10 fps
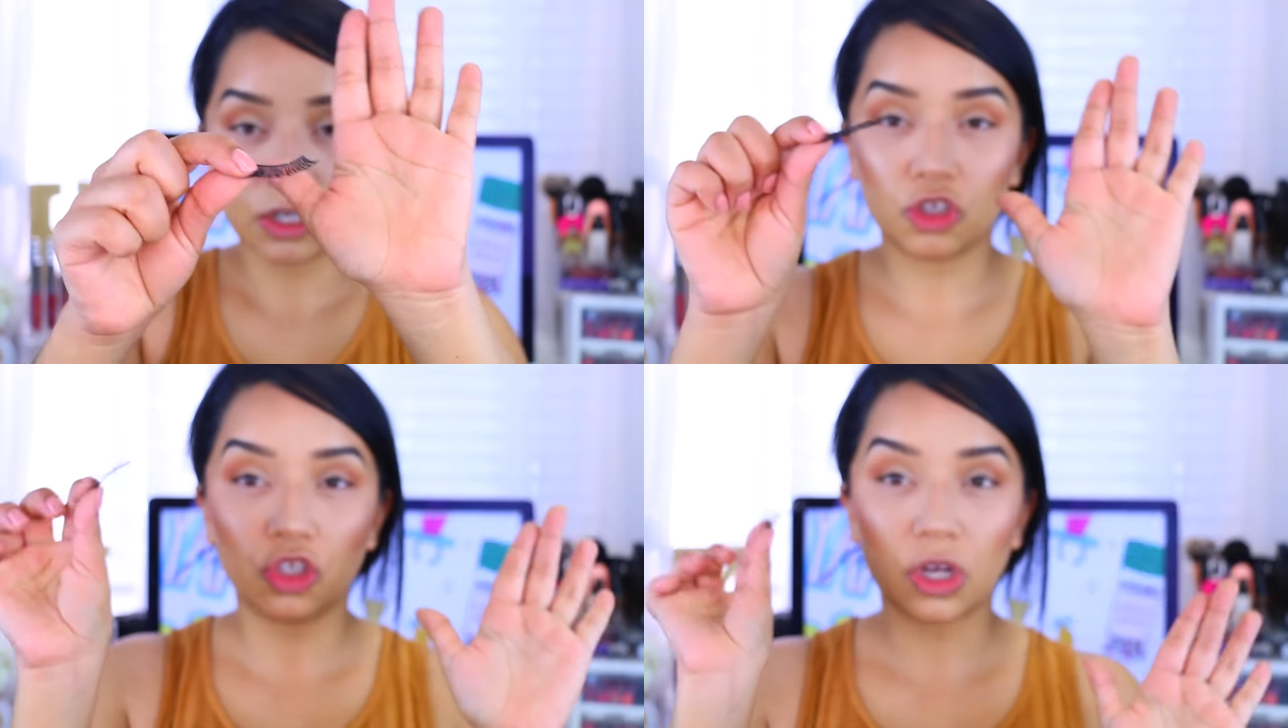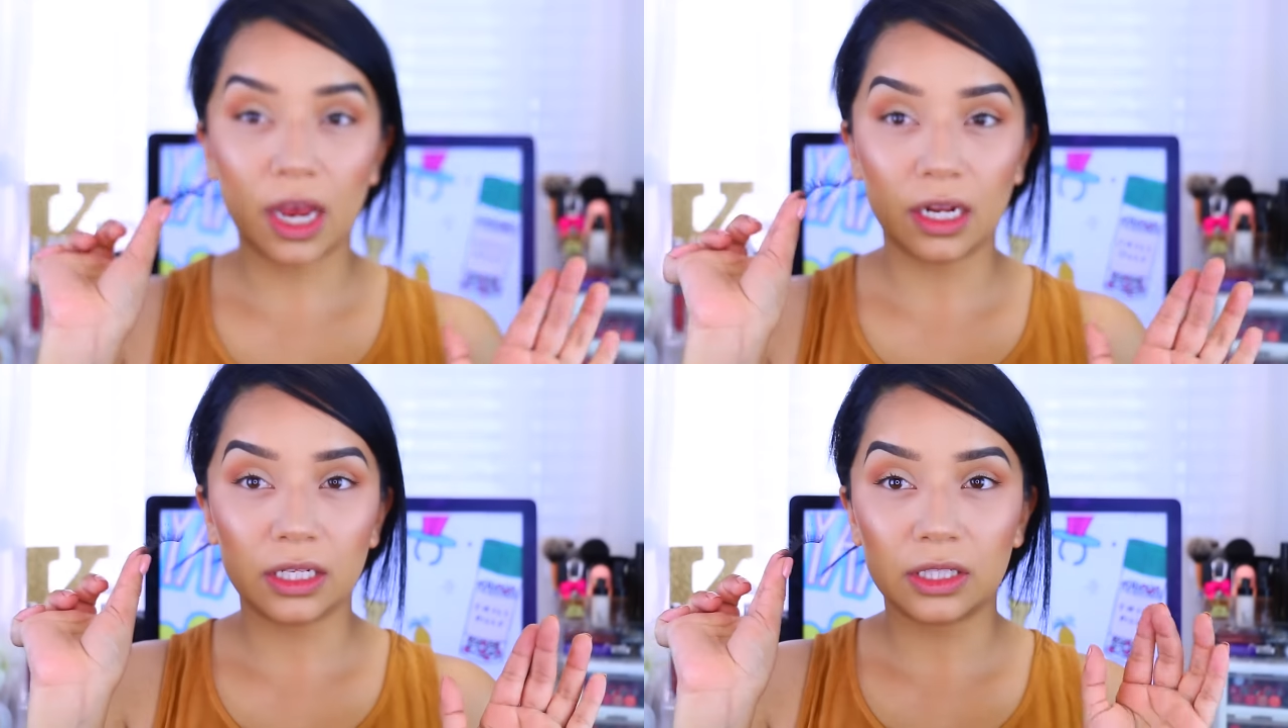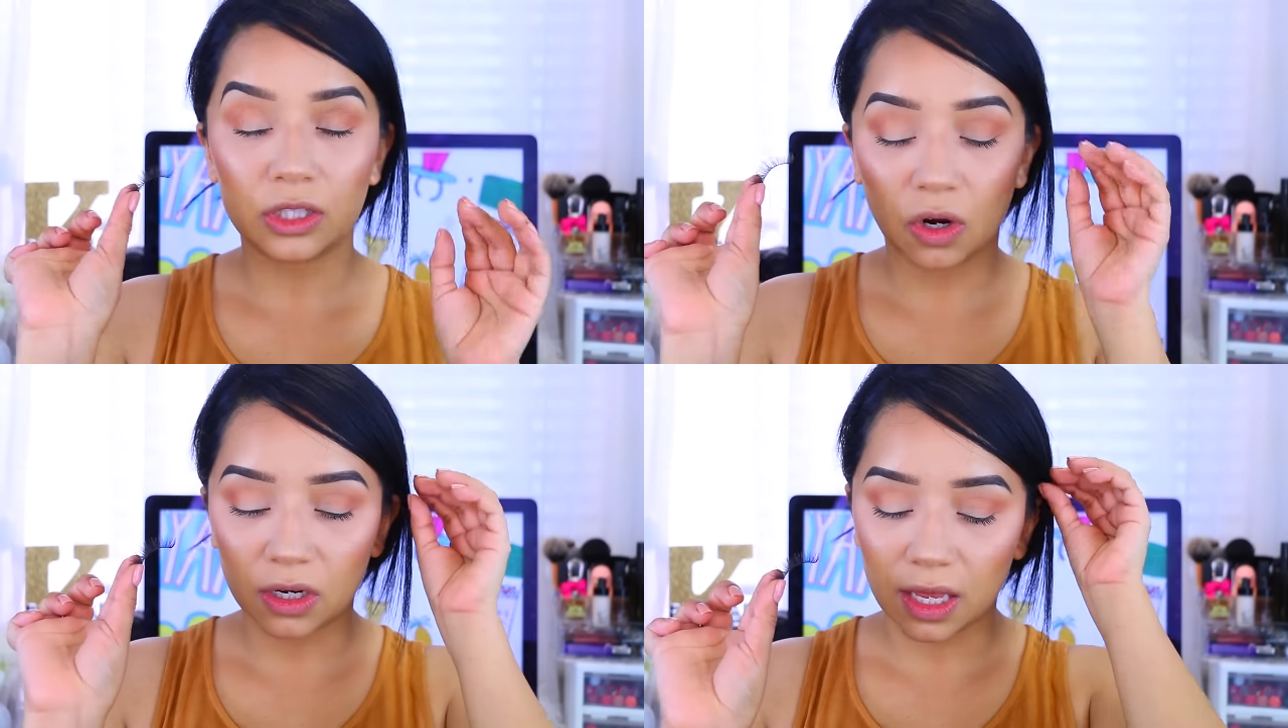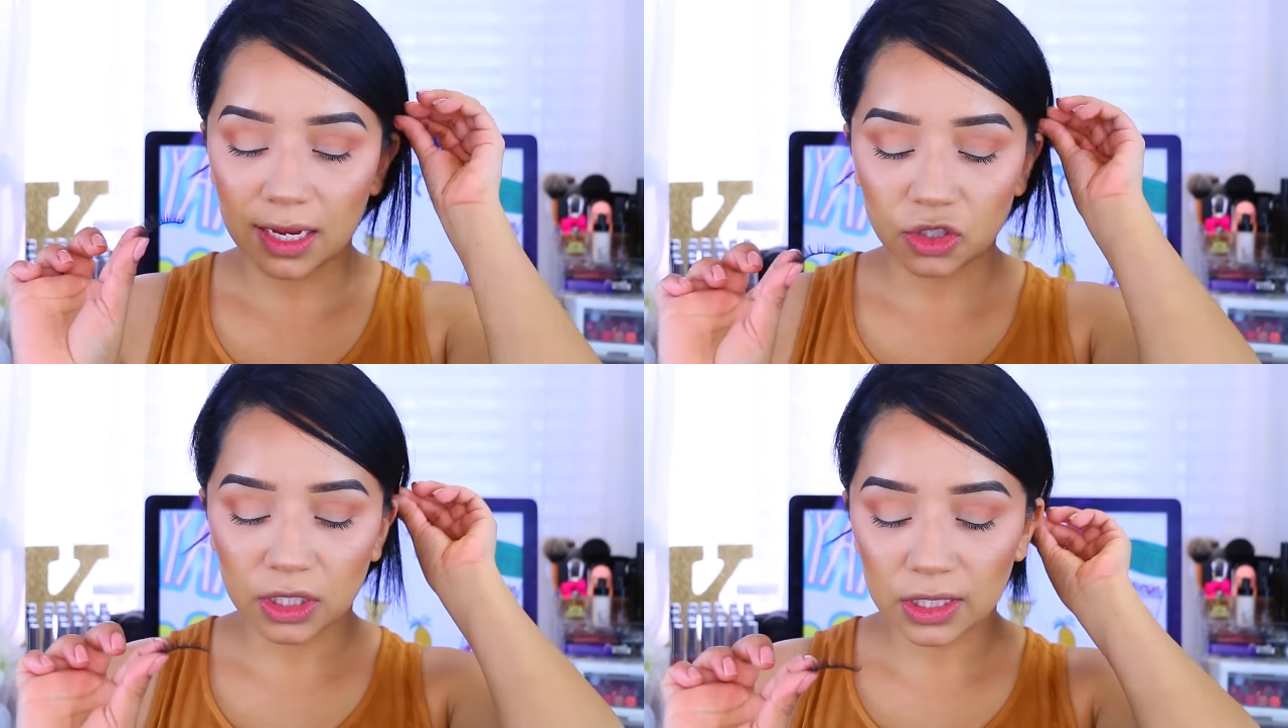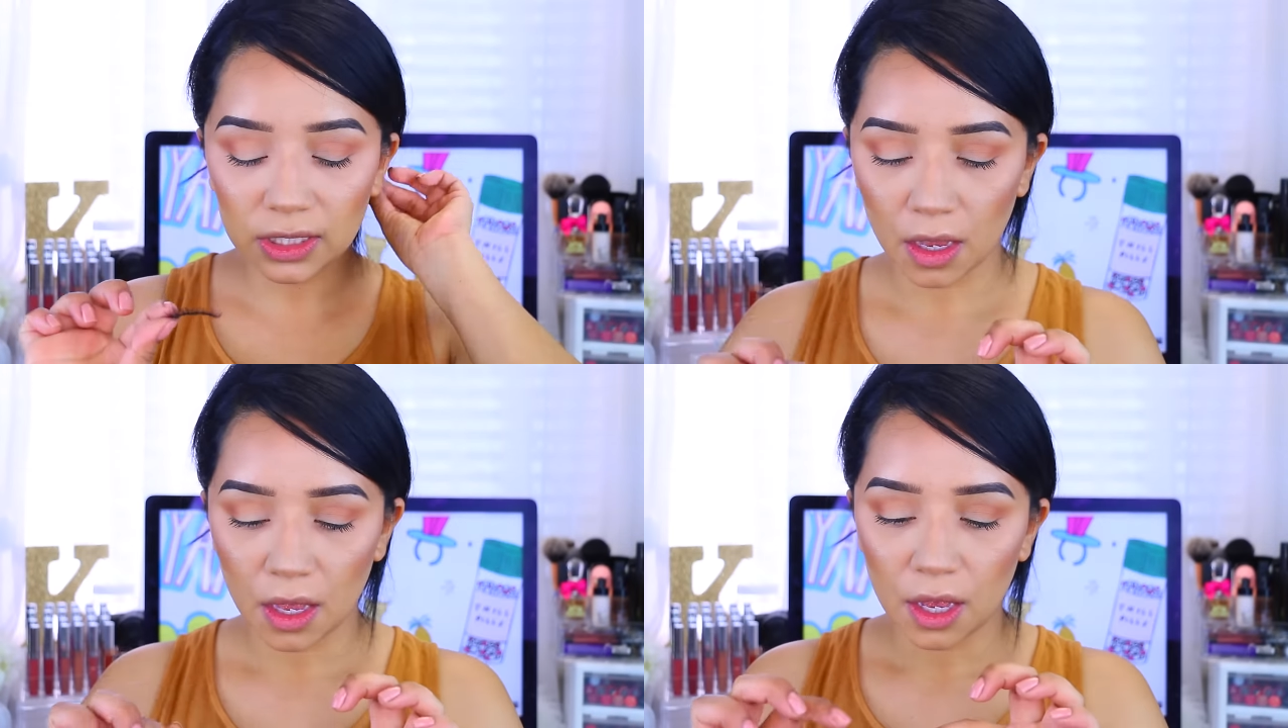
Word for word: Shining Star Lashes.